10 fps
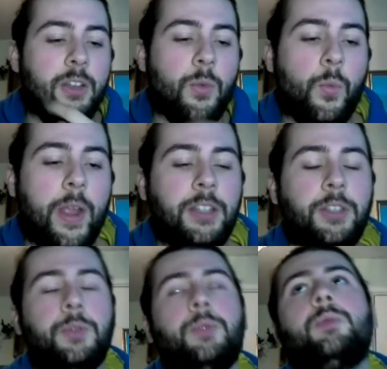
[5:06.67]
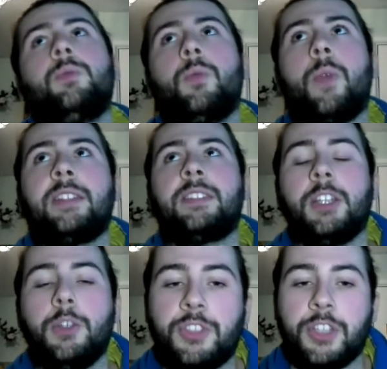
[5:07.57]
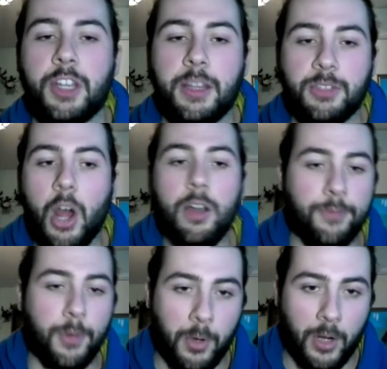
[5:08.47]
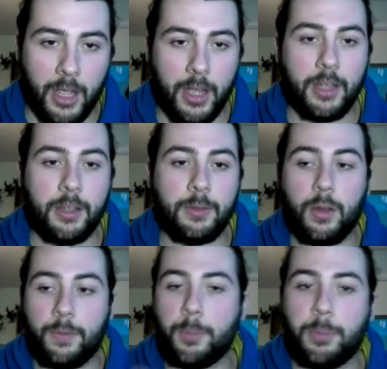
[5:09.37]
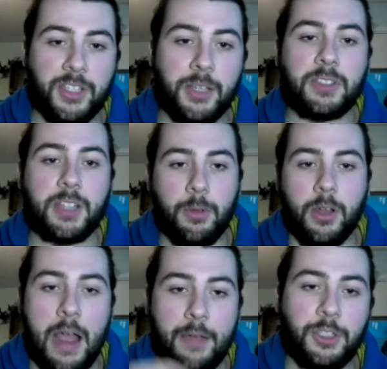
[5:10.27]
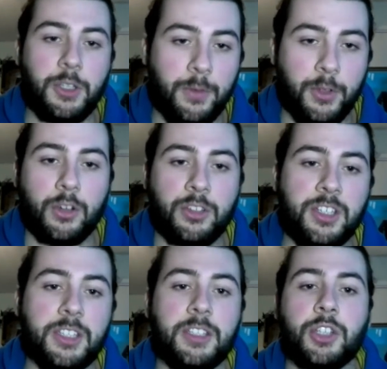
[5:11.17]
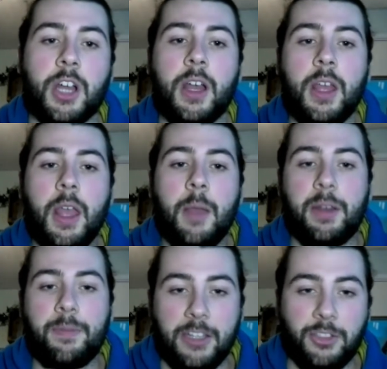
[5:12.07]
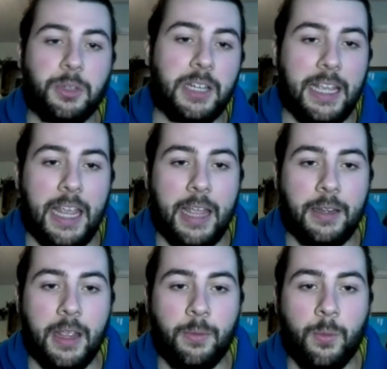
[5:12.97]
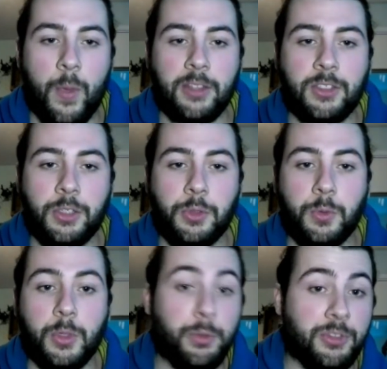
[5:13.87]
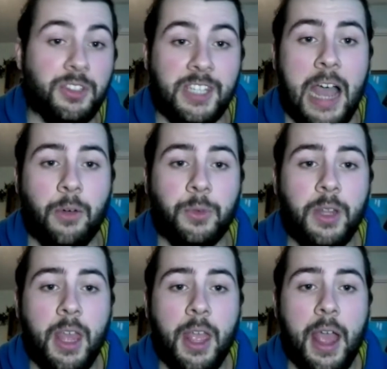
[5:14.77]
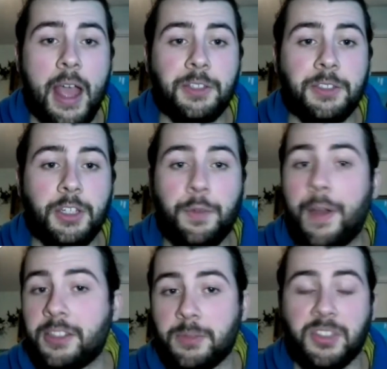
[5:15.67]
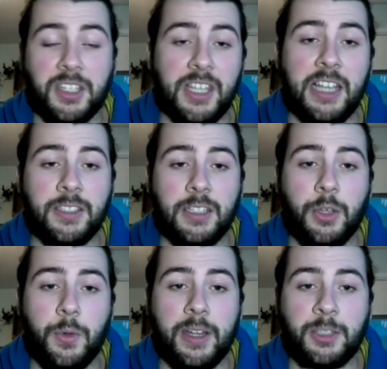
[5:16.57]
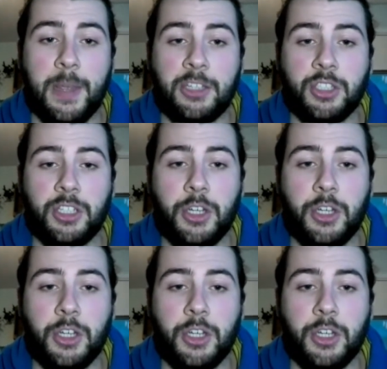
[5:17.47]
when you went to Luton, there was a lot of football teams that were after you for your signature, but eventually it went to Luton Town. And you've had some success at Luton, especially,